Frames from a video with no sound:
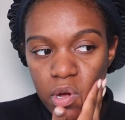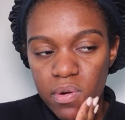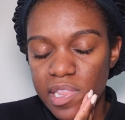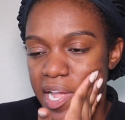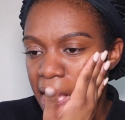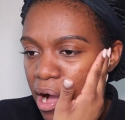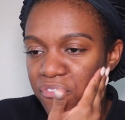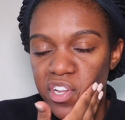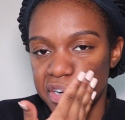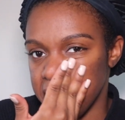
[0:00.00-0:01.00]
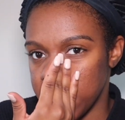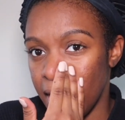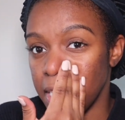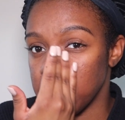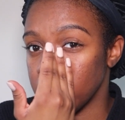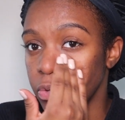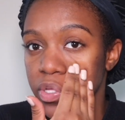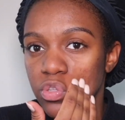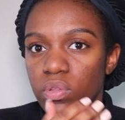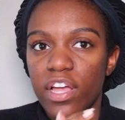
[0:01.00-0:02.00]
going like outfit crazy. I literally
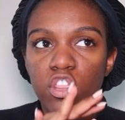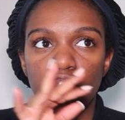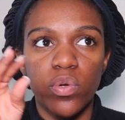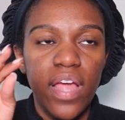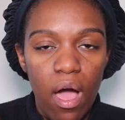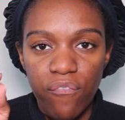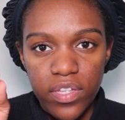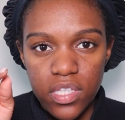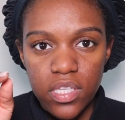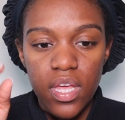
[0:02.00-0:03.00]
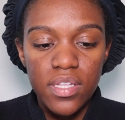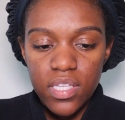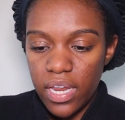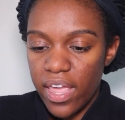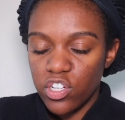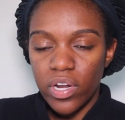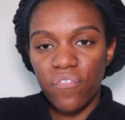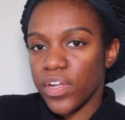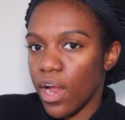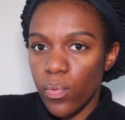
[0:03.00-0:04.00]
went through like 3 outfits today trying
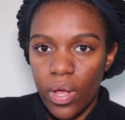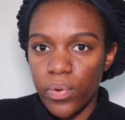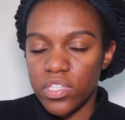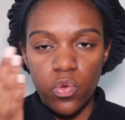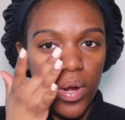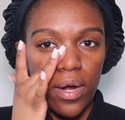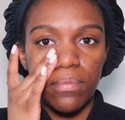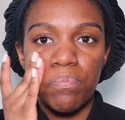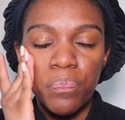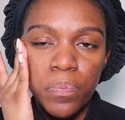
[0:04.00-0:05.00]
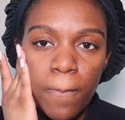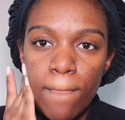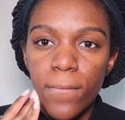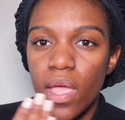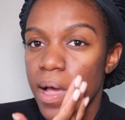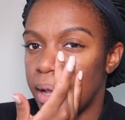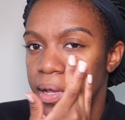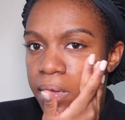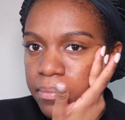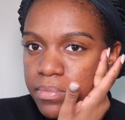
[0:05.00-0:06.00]
to figure out what I wanted to wear.
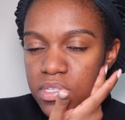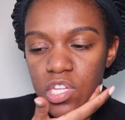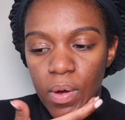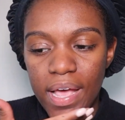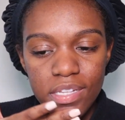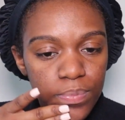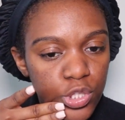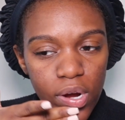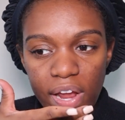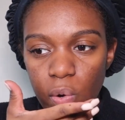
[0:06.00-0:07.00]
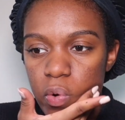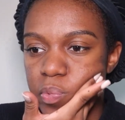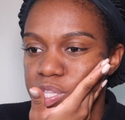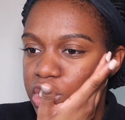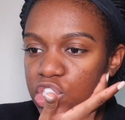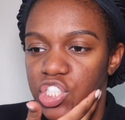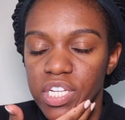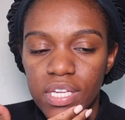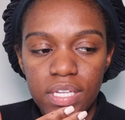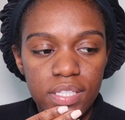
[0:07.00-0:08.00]
So as I'm trying on with these
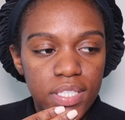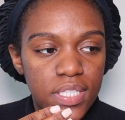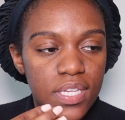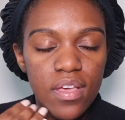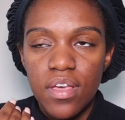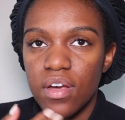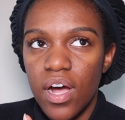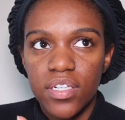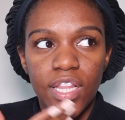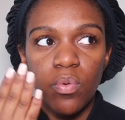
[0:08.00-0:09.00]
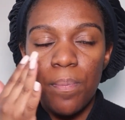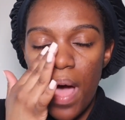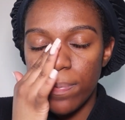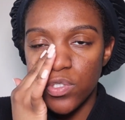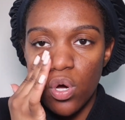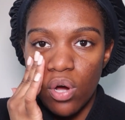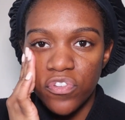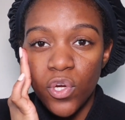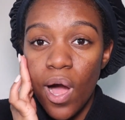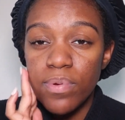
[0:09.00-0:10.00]
jeans, another one pops
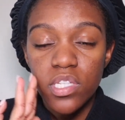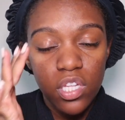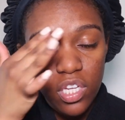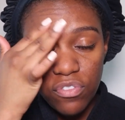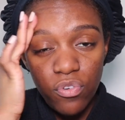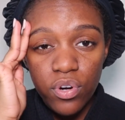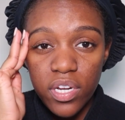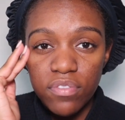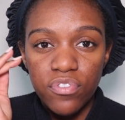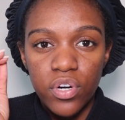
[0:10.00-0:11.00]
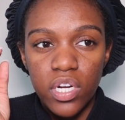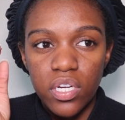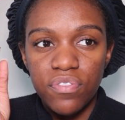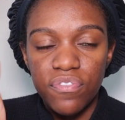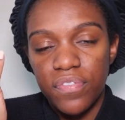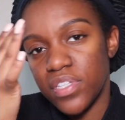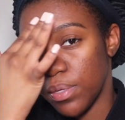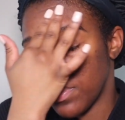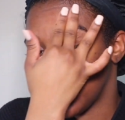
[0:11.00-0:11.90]
off. Yo, I was looking for it for a good 15